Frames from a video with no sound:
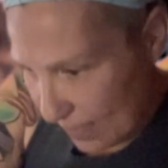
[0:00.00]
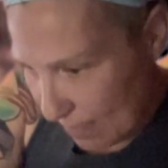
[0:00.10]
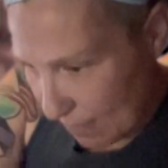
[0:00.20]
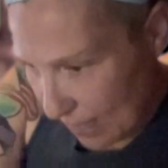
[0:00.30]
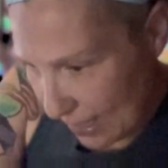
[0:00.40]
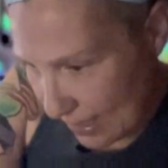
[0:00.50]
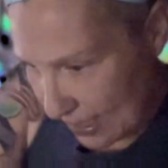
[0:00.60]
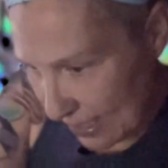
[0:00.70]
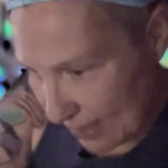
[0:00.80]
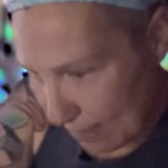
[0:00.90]
in my
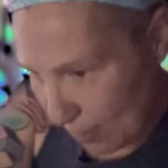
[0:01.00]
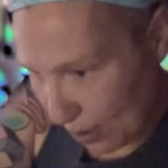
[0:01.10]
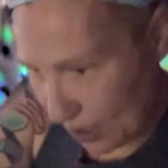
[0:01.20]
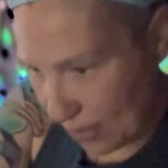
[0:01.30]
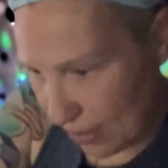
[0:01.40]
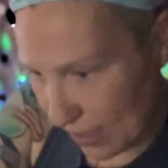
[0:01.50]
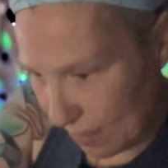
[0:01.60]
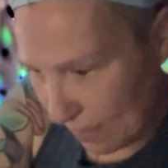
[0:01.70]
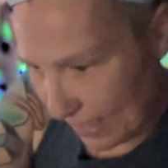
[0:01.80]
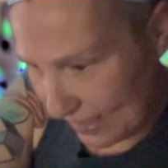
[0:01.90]
tenth, Mercury
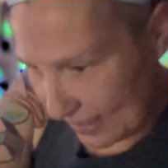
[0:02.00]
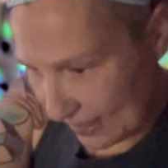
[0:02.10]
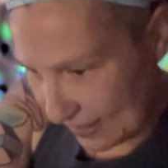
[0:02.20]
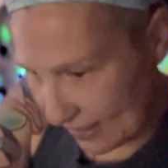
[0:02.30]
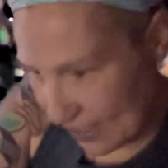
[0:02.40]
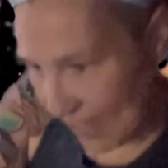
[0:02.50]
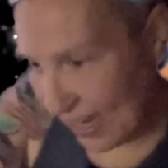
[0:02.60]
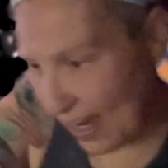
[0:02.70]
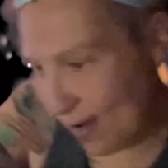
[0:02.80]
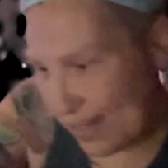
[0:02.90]
and Pisces.
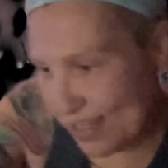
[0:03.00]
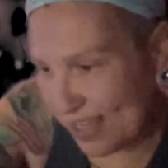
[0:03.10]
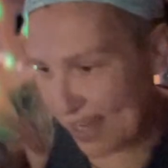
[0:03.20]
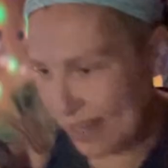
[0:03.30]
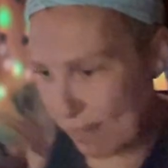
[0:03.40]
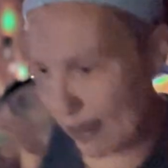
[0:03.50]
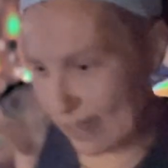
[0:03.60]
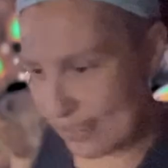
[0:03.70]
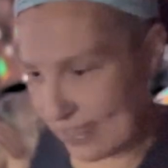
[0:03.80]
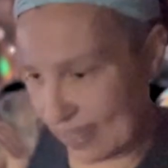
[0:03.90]
Aries, Sun in
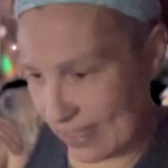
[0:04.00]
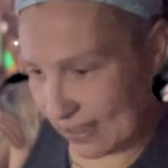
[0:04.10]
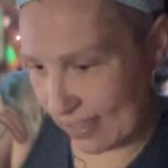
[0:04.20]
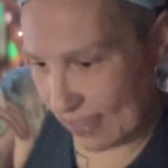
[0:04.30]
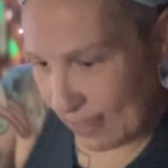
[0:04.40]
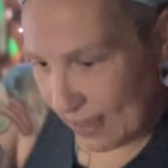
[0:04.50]
my tenth.